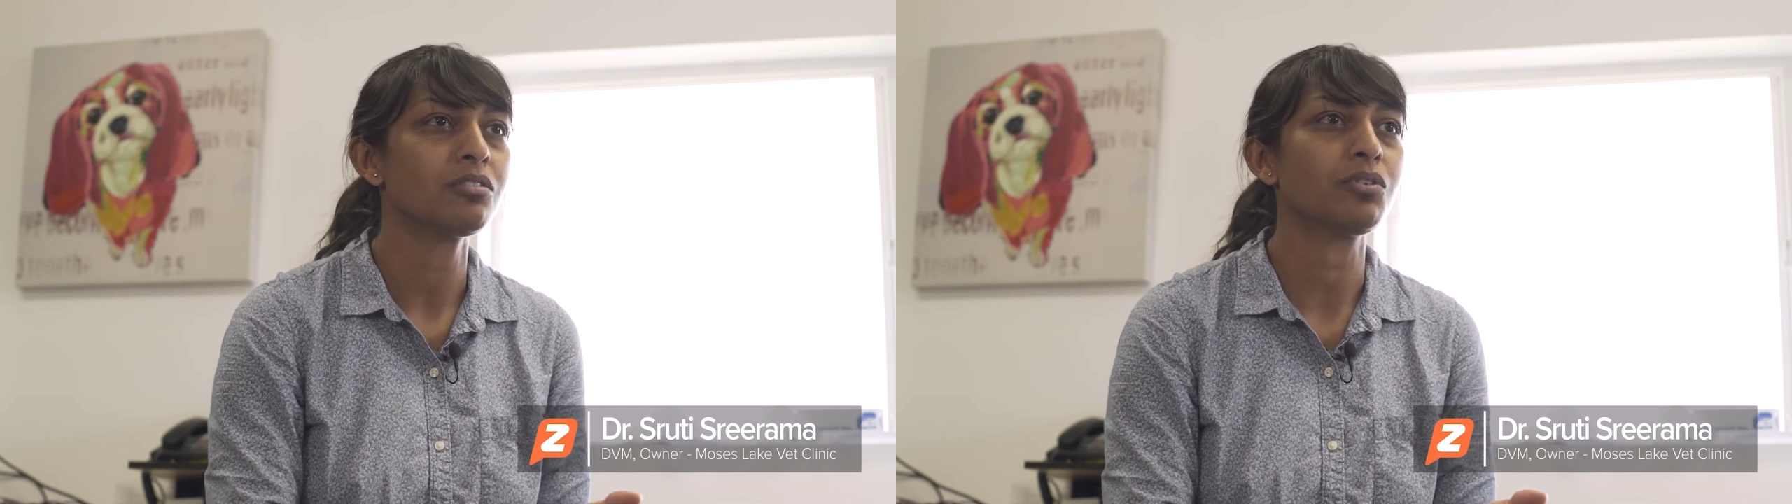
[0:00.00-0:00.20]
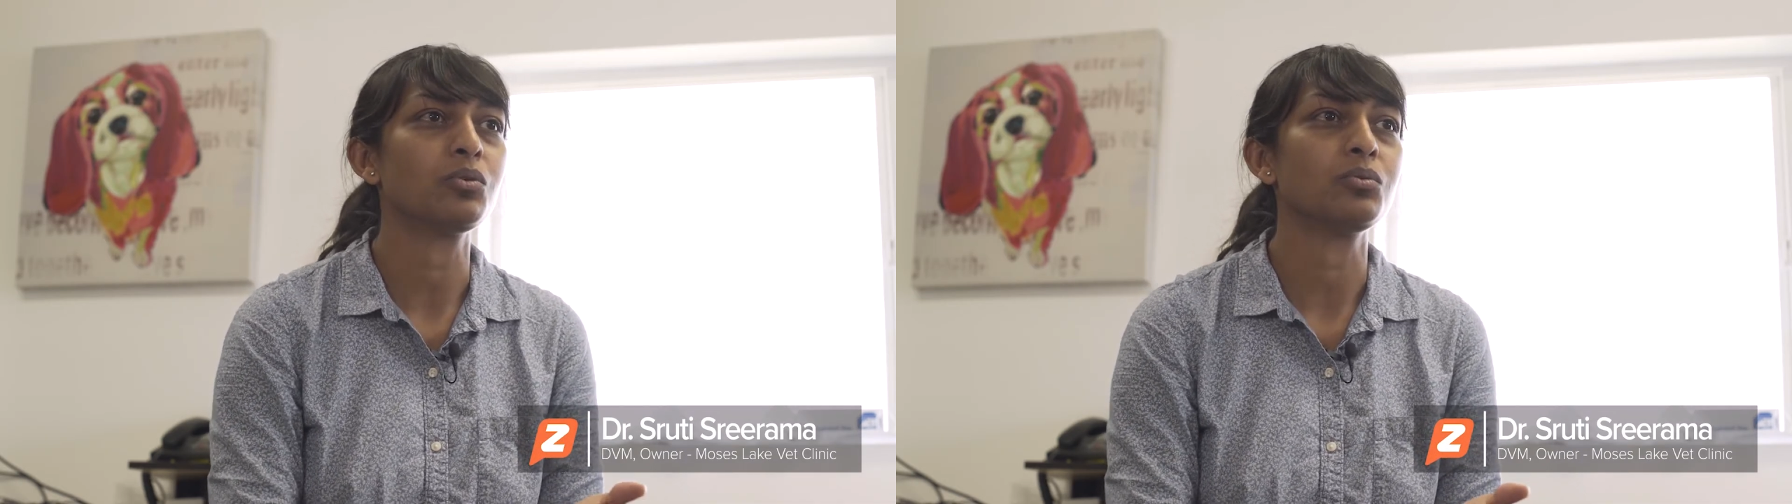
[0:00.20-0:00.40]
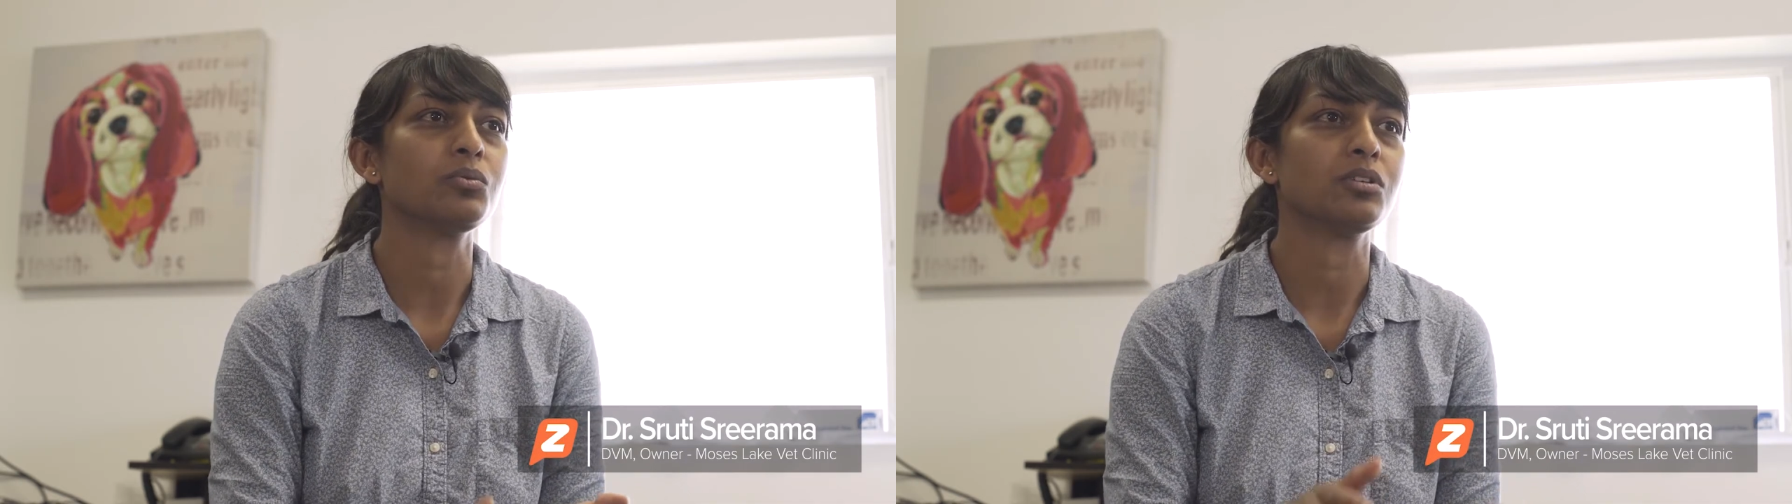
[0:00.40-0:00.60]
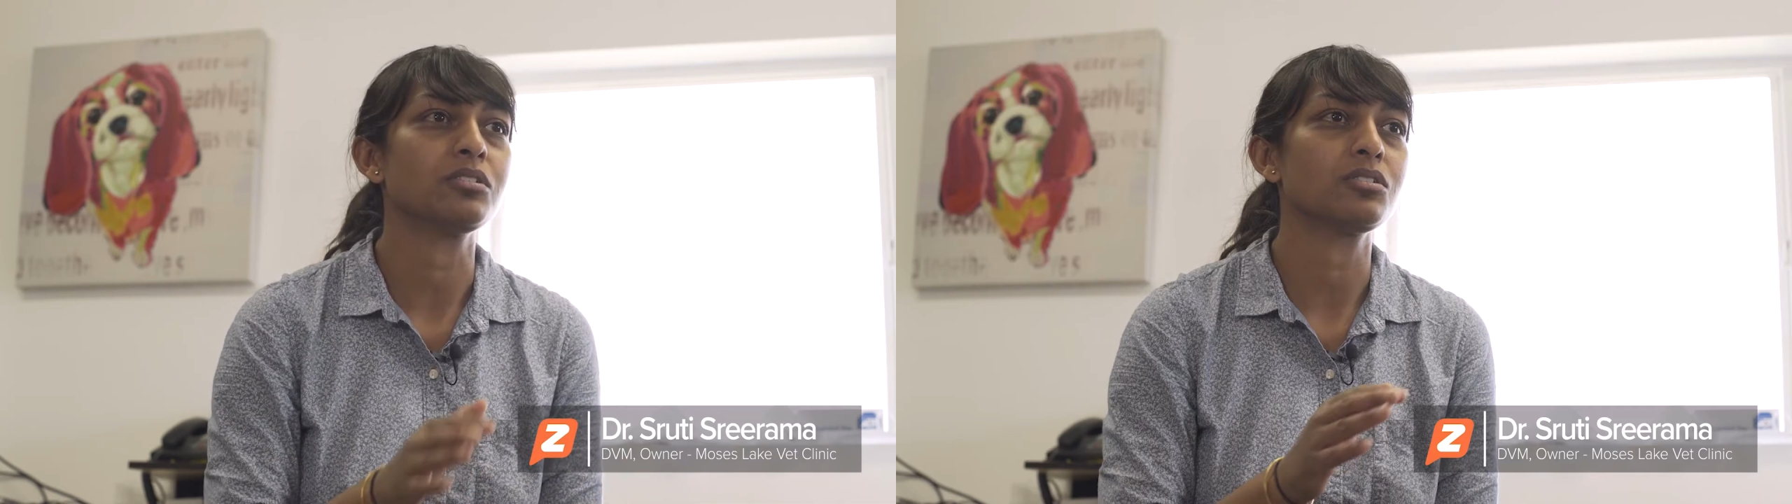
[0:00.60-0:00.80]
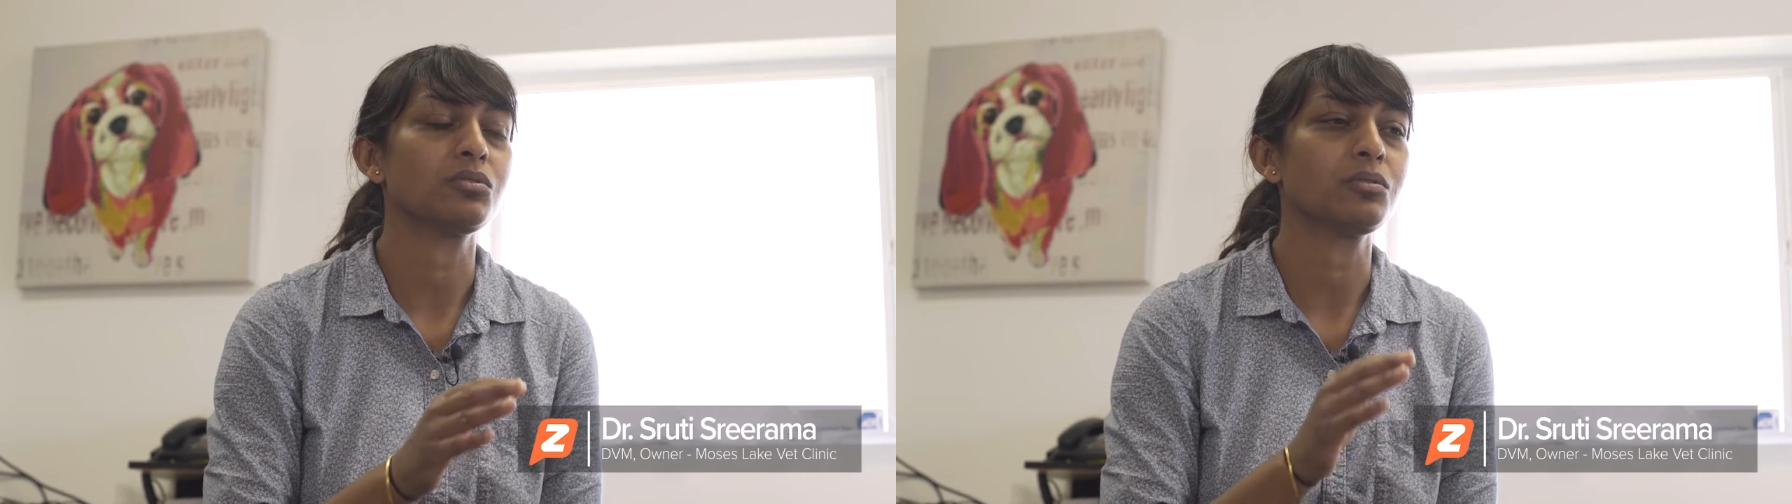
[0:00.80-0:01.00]
phone,
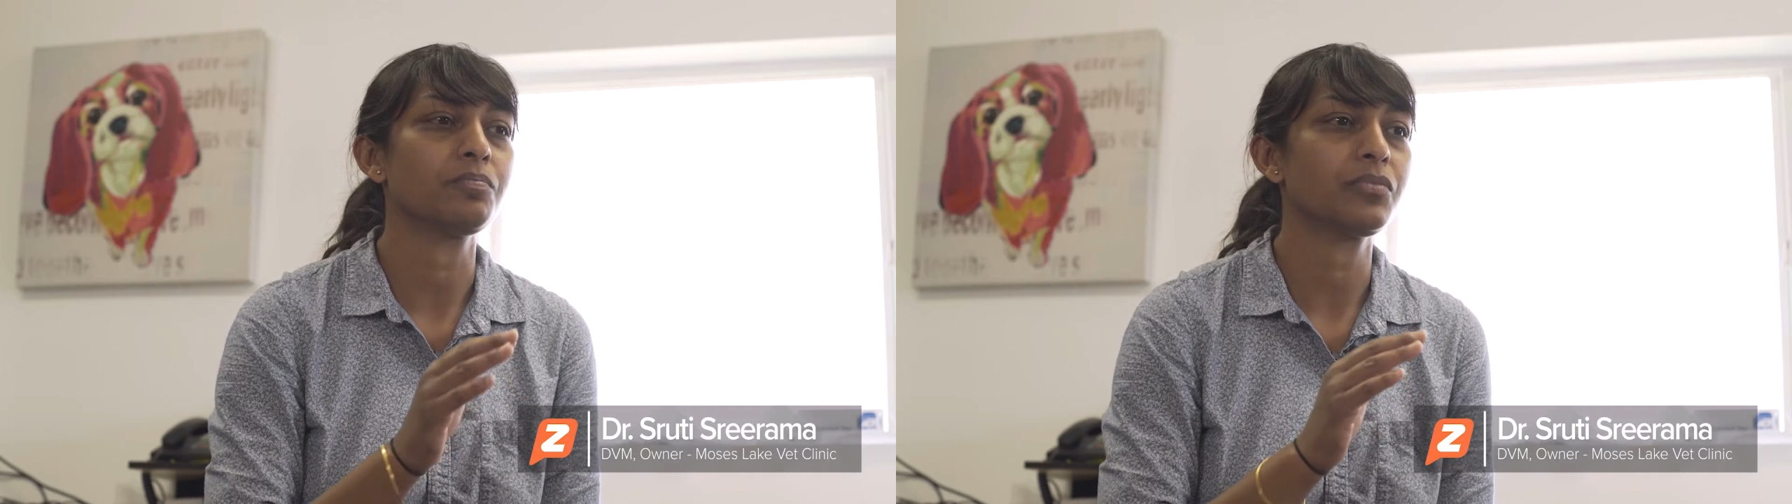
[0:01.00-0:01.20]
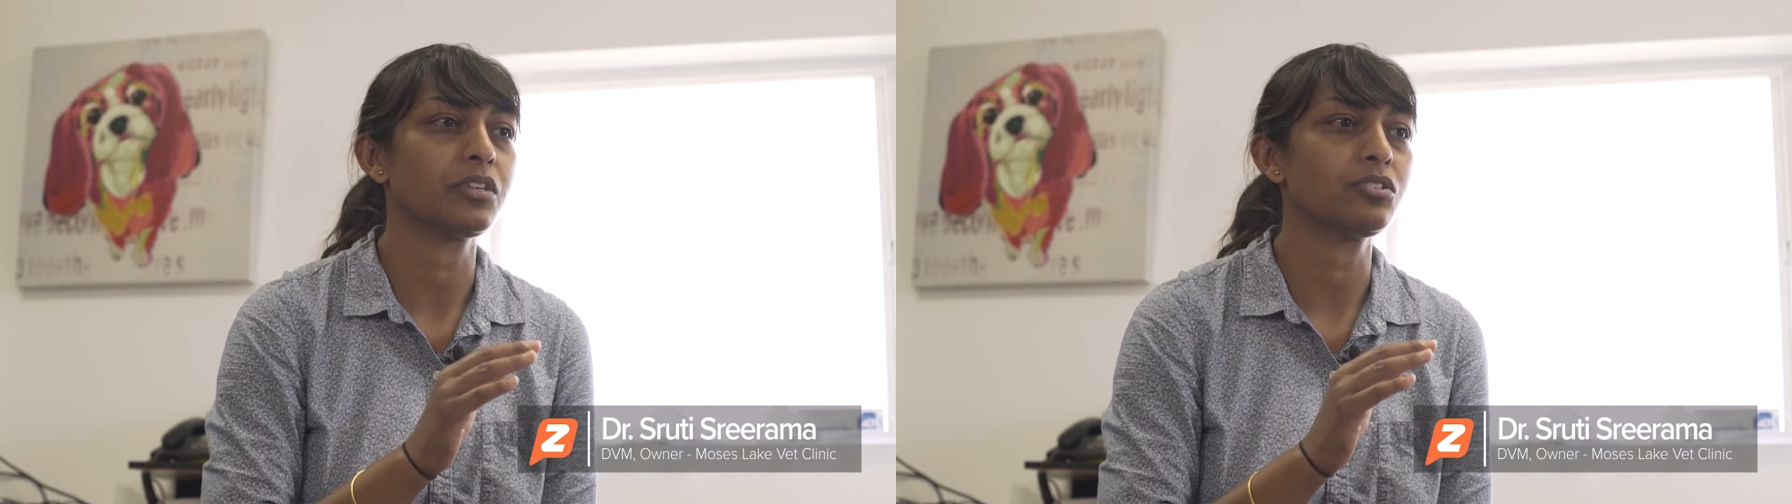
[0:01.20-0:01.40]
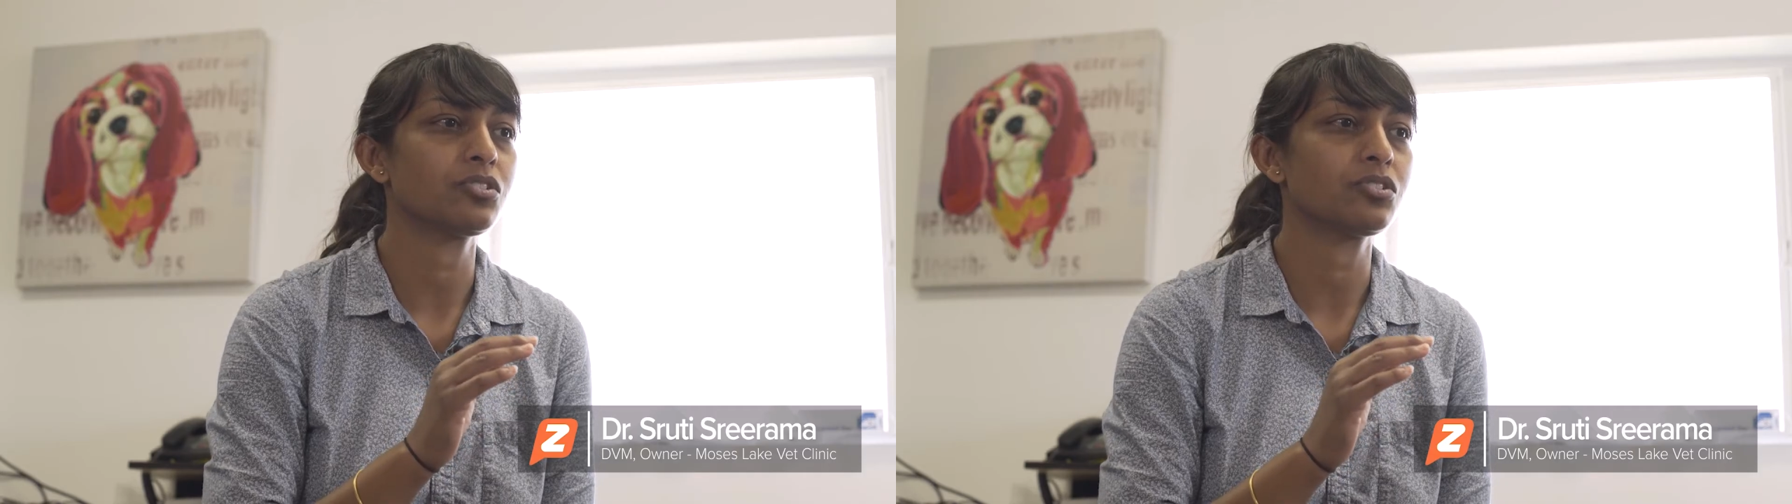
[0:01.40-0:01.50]
and so they